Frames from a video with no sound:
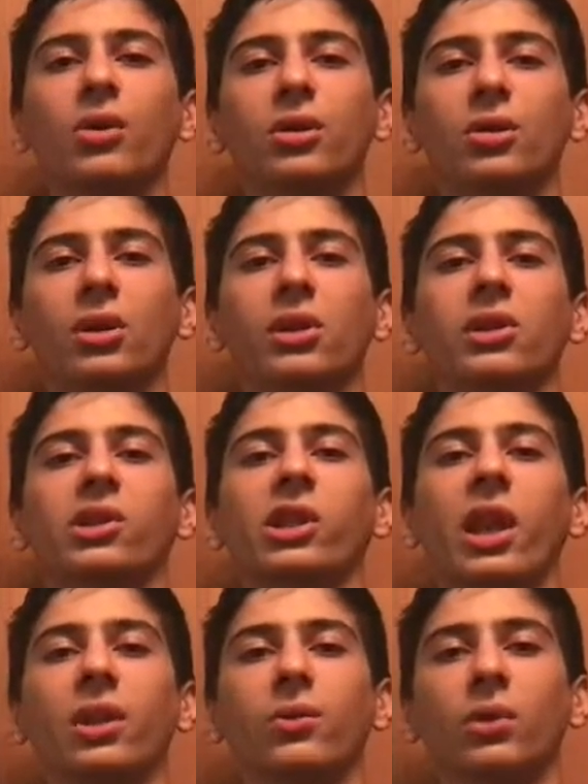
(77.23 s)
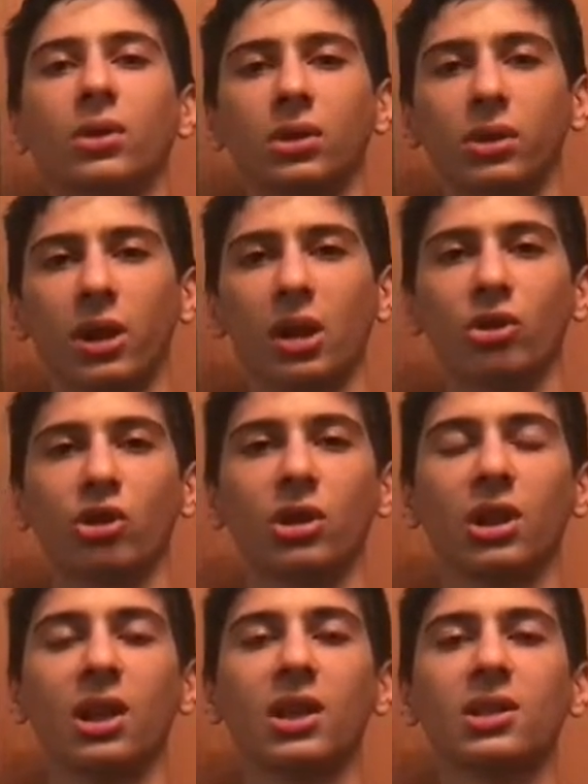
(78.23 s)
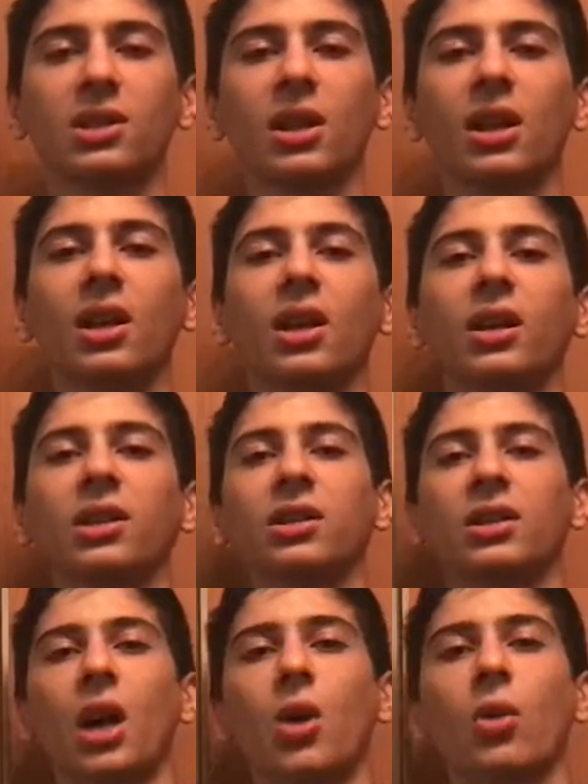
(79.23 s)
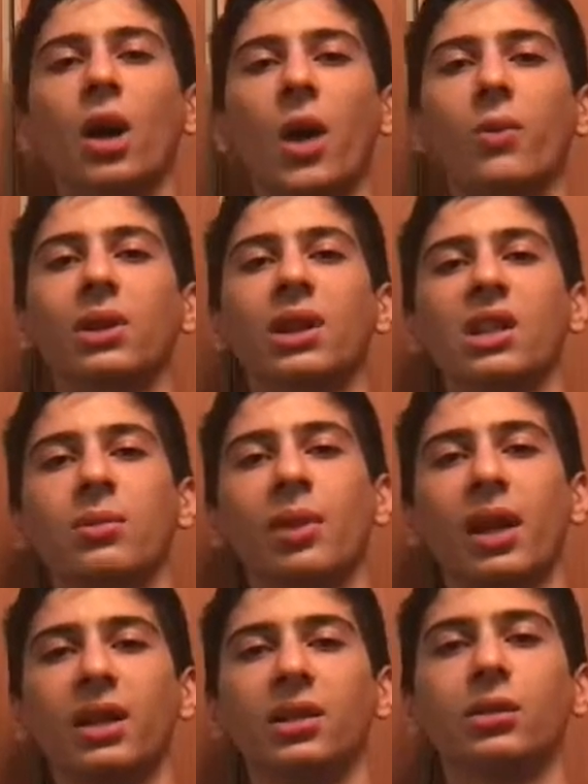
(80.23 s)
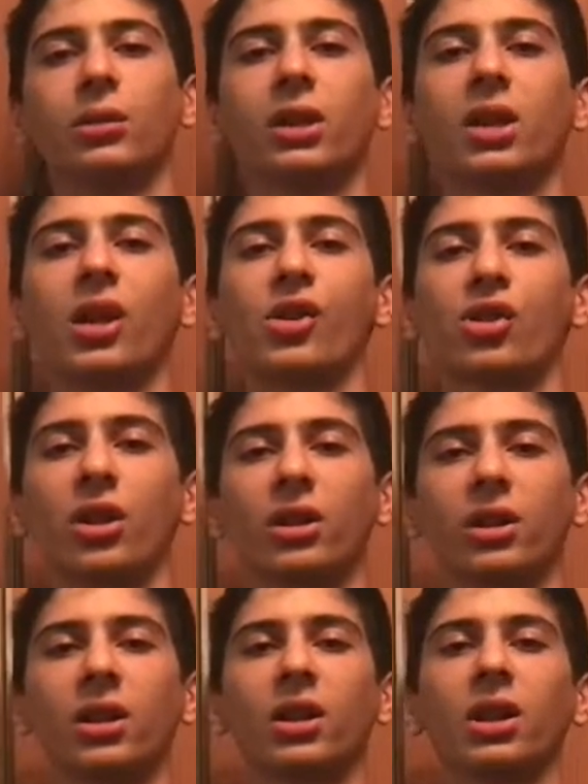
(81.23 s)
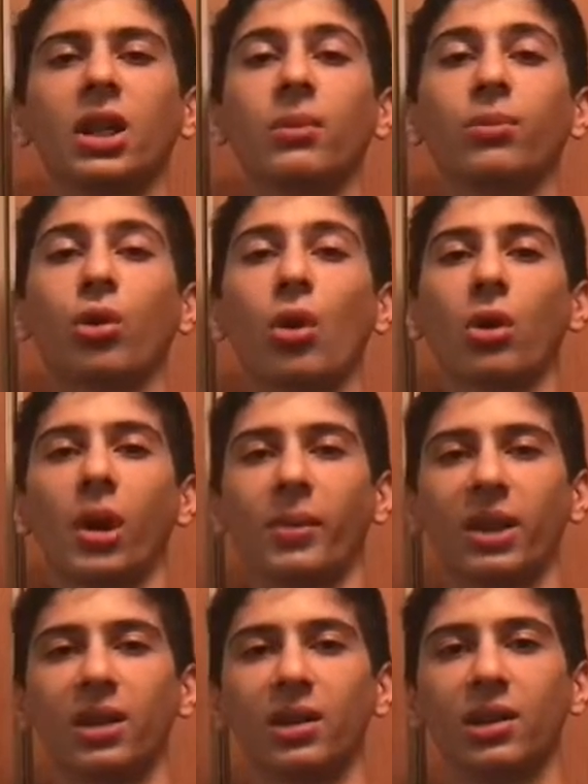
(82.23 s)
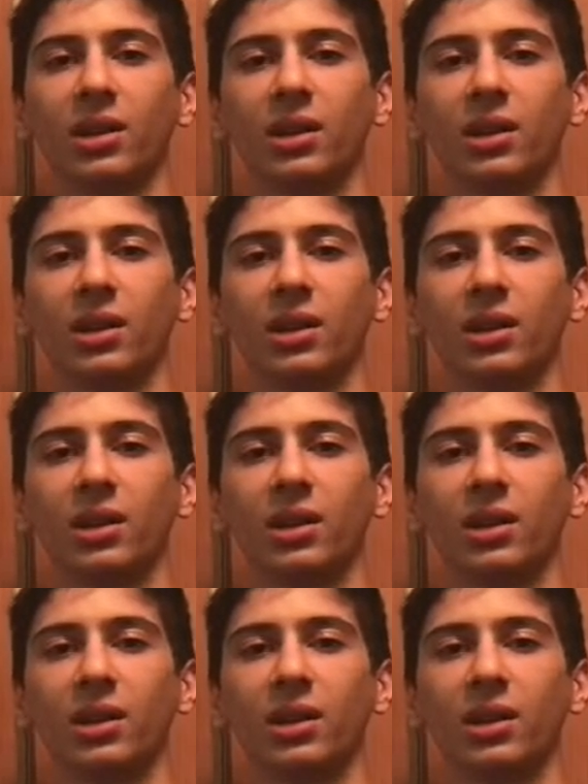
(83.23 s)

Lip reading: you understand what recursion is, and now I will explain the recursion in programming.